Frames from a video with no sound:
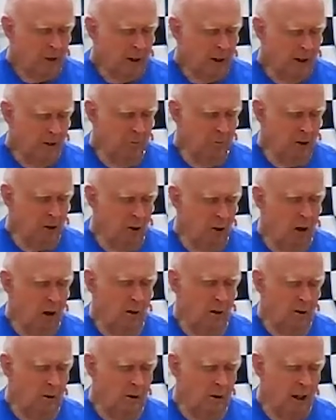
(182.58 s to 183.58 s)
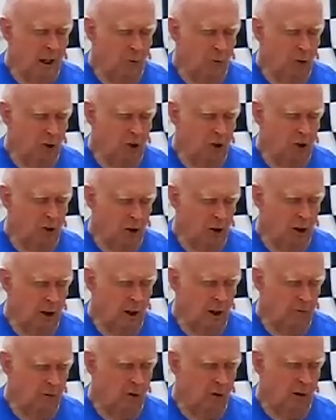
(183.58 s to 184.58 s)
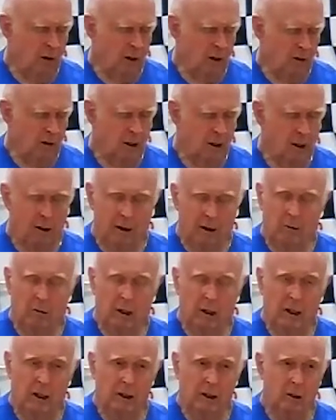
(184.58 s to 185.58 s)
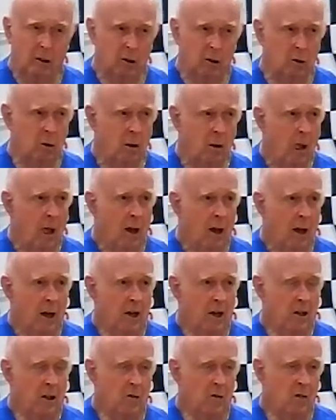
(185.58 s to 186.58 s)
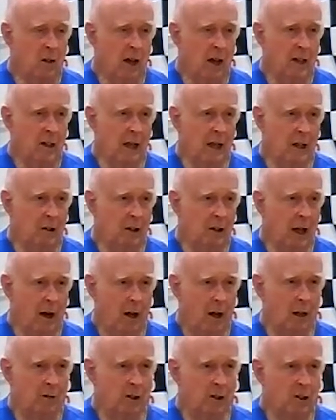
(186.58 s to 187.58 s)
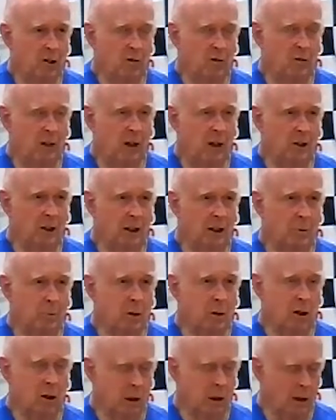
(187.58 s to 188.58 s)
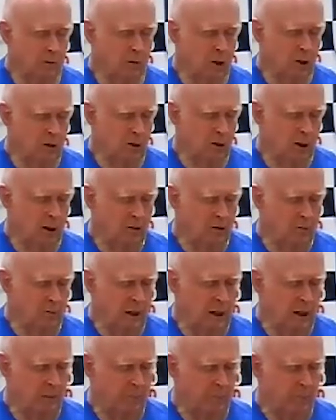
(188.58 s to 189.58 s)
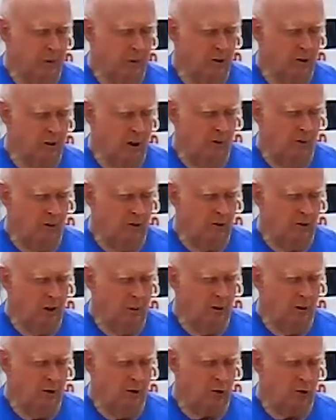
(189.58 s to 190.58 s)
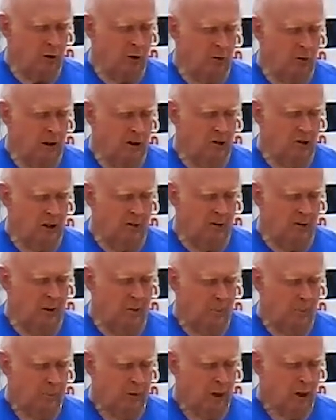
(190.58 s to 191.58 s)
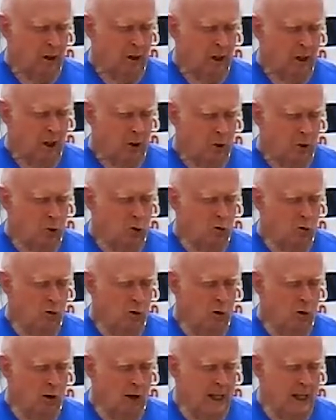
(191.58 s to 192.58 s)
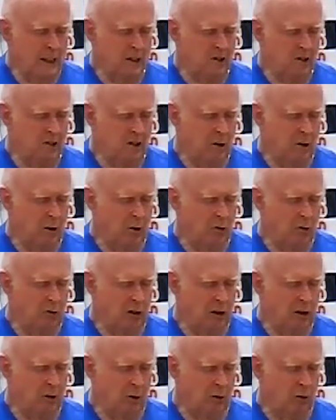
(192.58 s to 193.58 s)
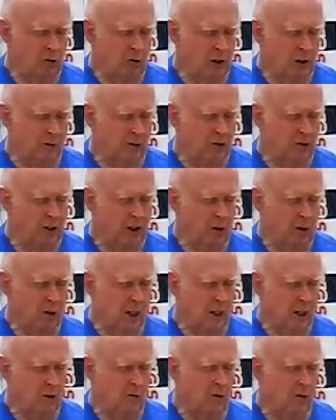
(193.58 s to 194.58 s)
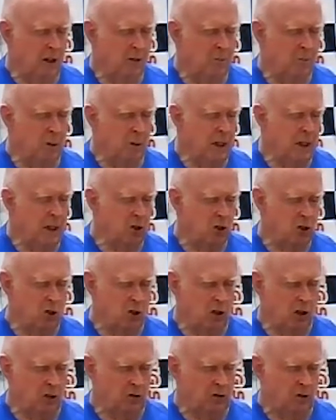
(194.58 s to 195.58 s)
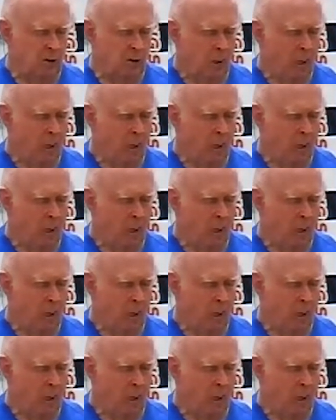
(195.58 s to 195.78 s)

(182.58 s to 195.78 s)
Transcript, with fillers: Give him a call, tell him what you're looking for. He'll tell you what he can do, and you'll find, like all of us have found, you get better coverage for less money. His office number 317 248 0070. That's VP Insurance.